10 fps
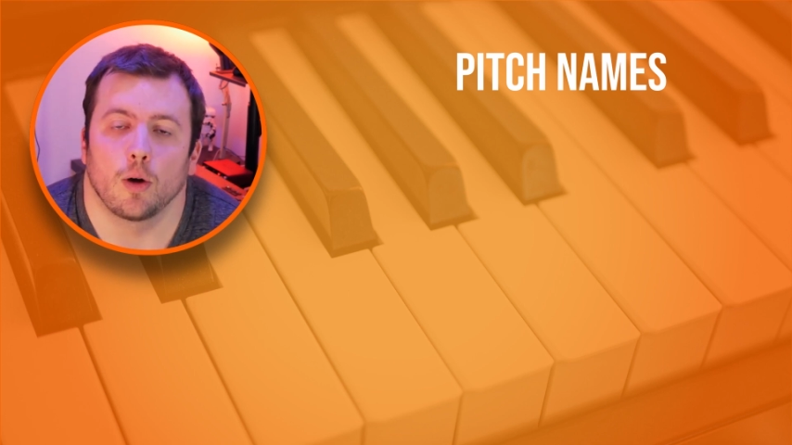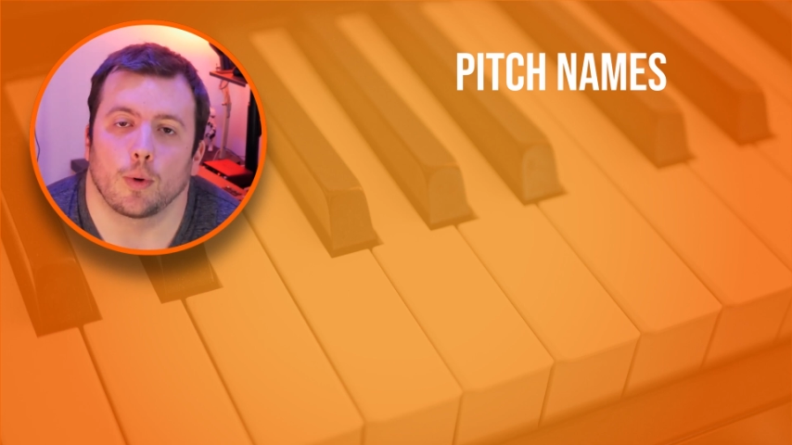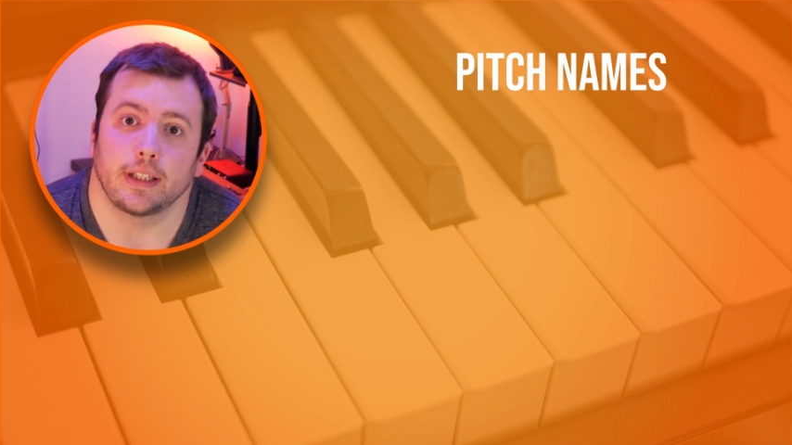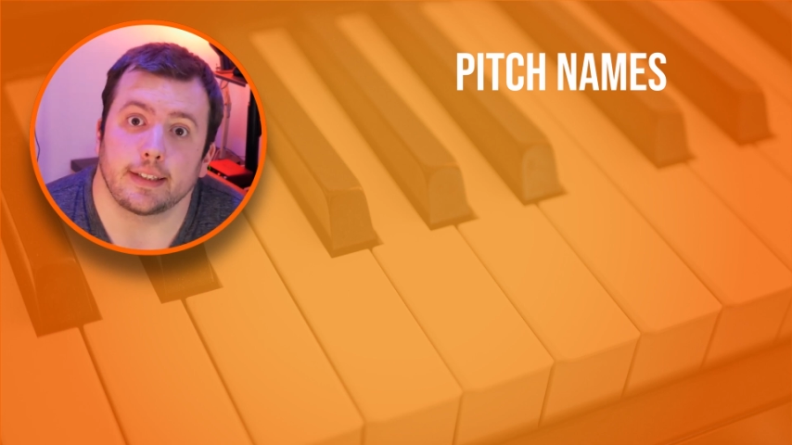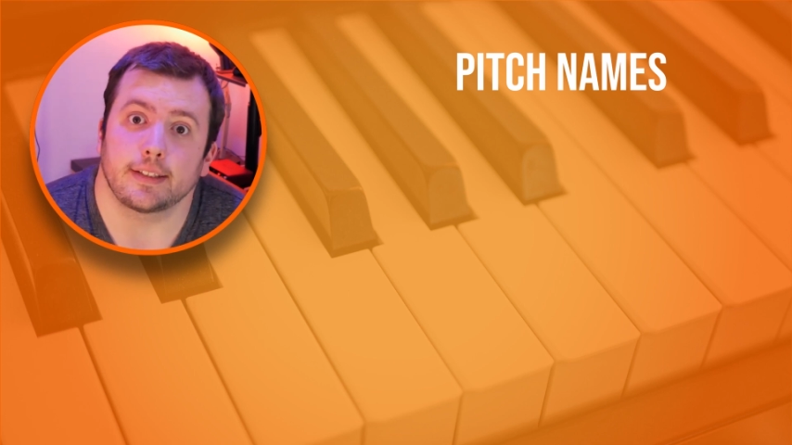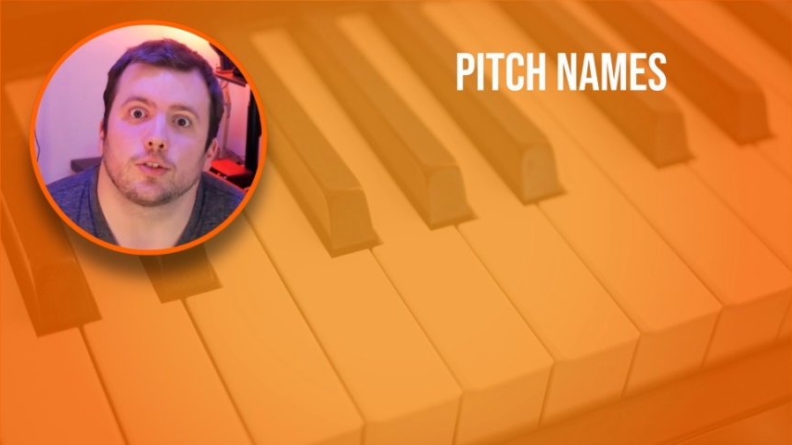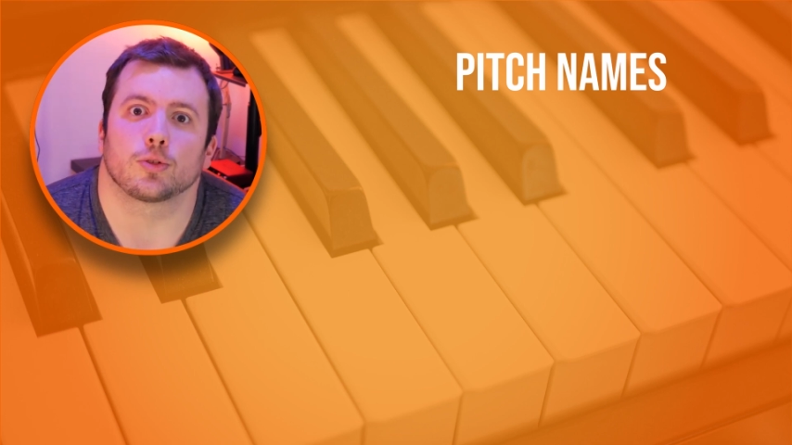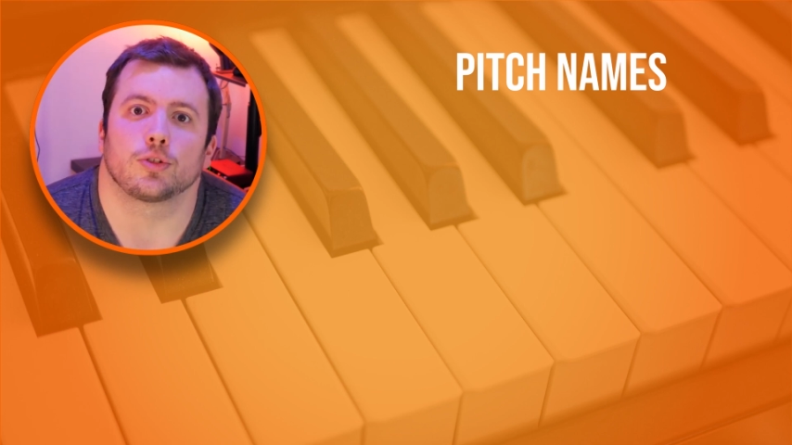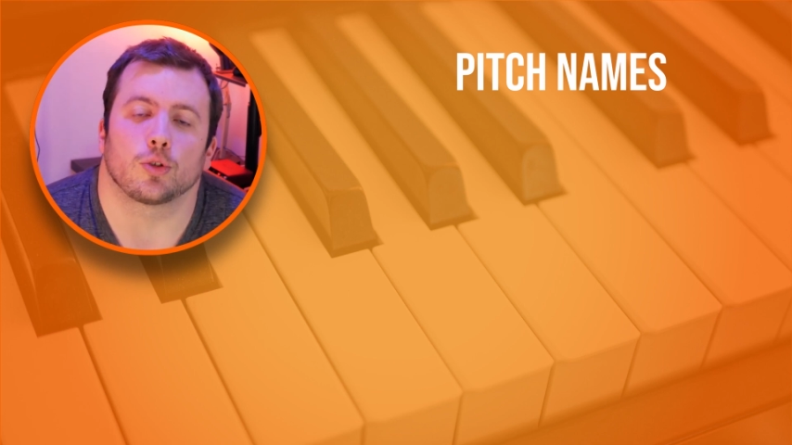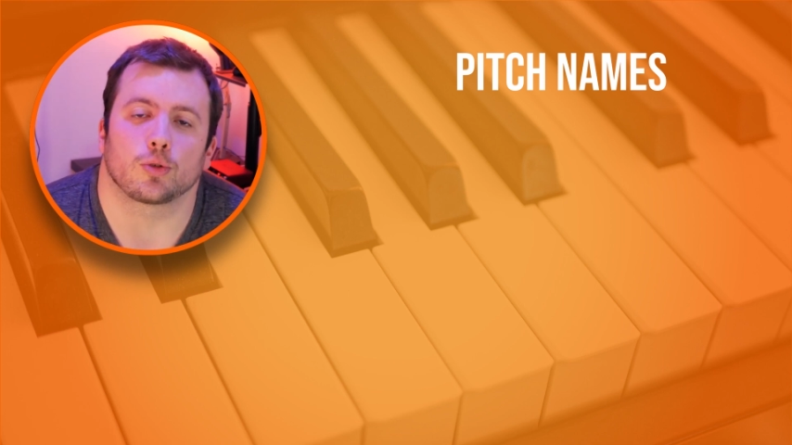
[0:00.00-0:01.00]
We need to
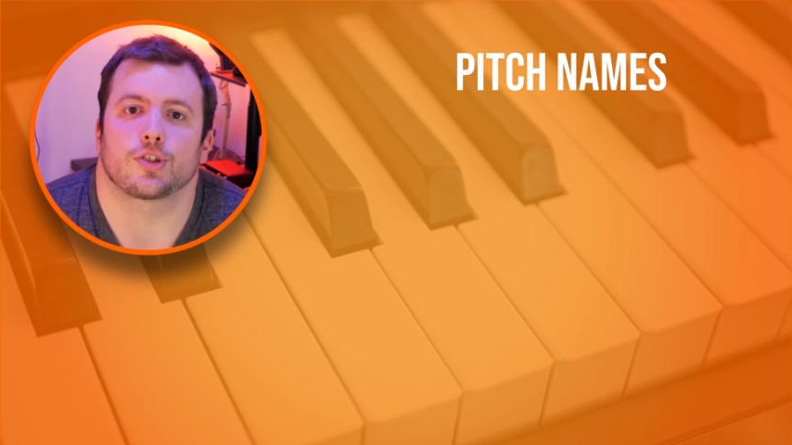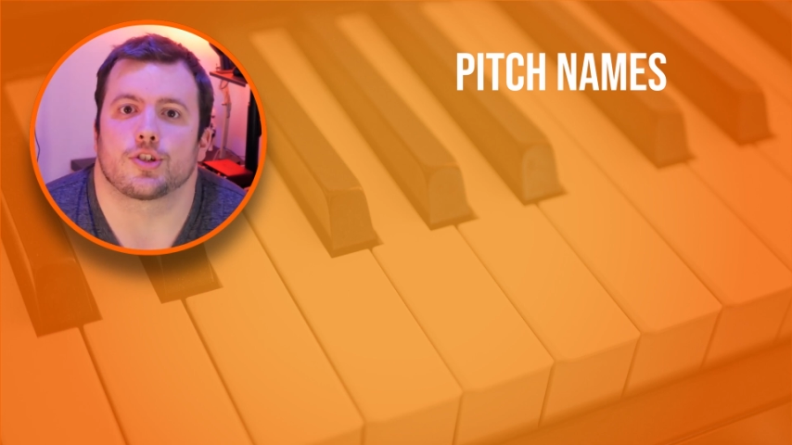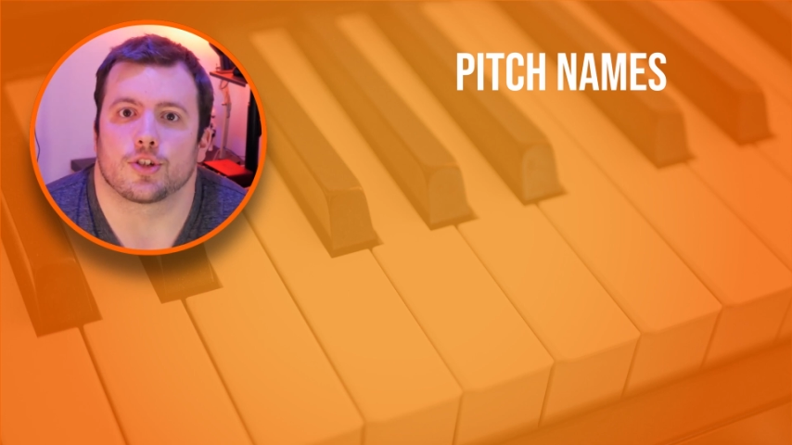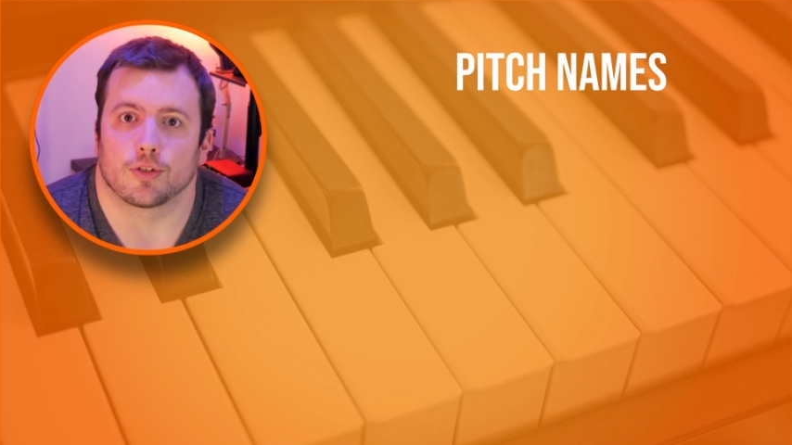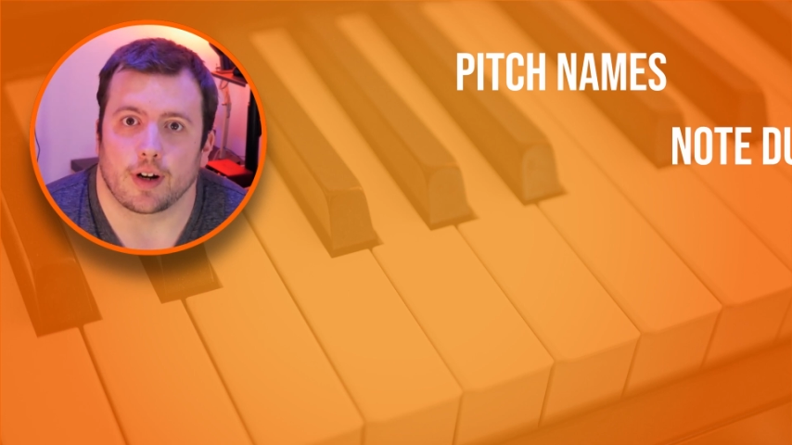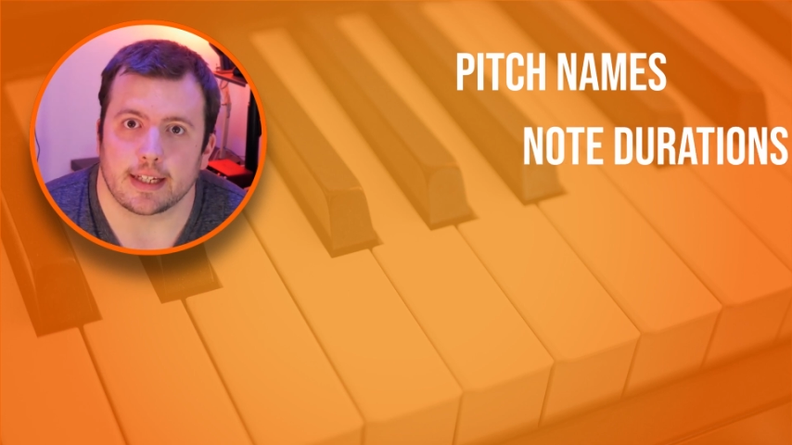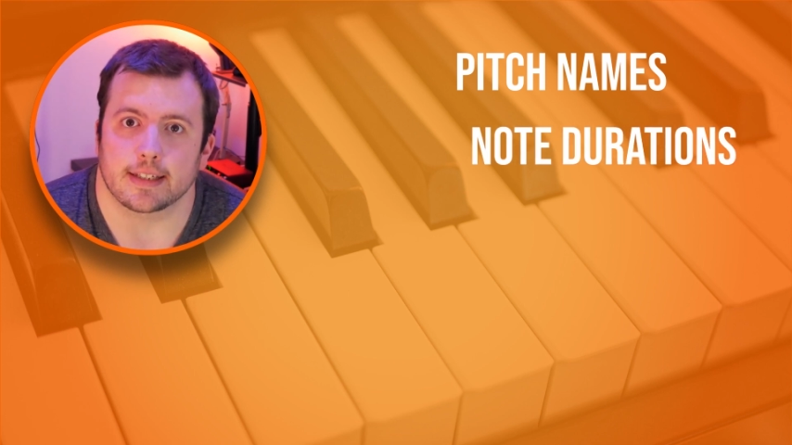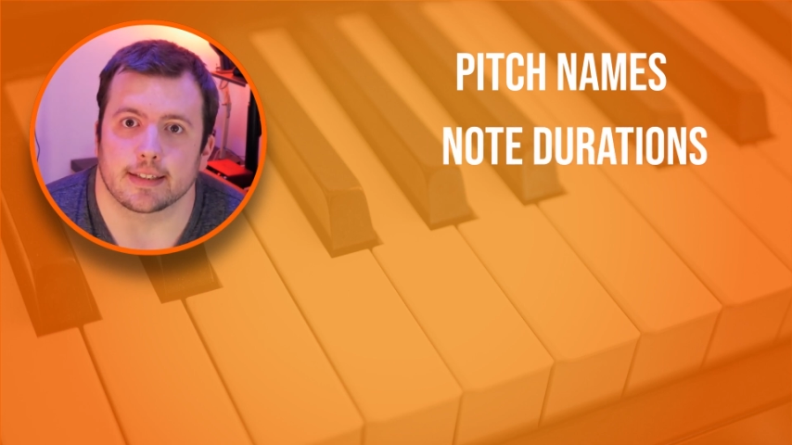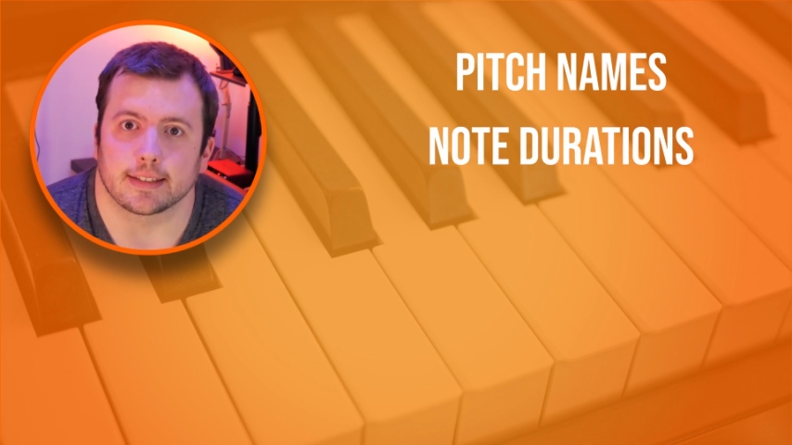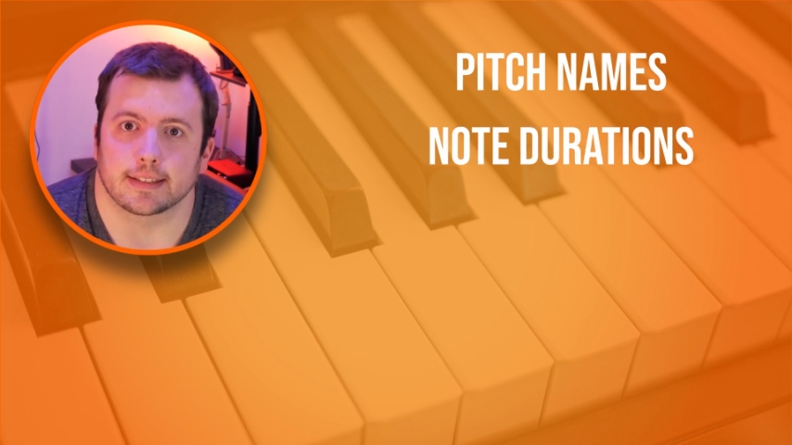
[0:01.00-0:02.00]
know note
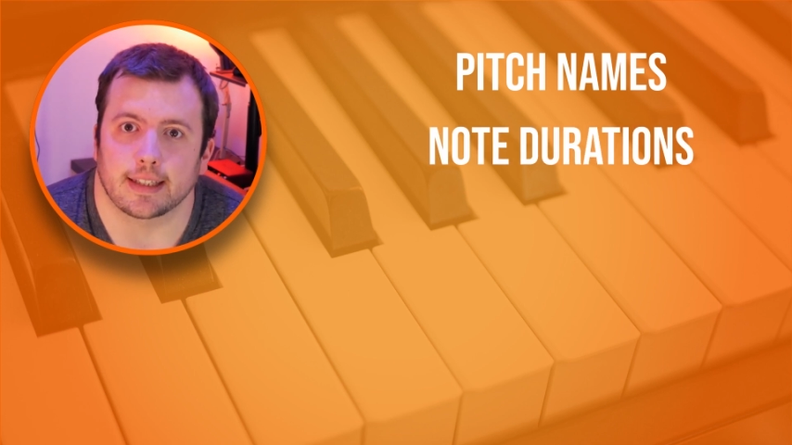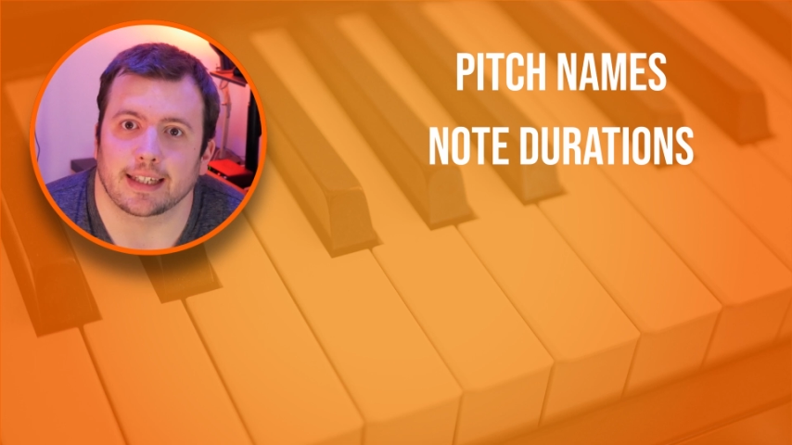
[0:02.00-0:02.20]
durations.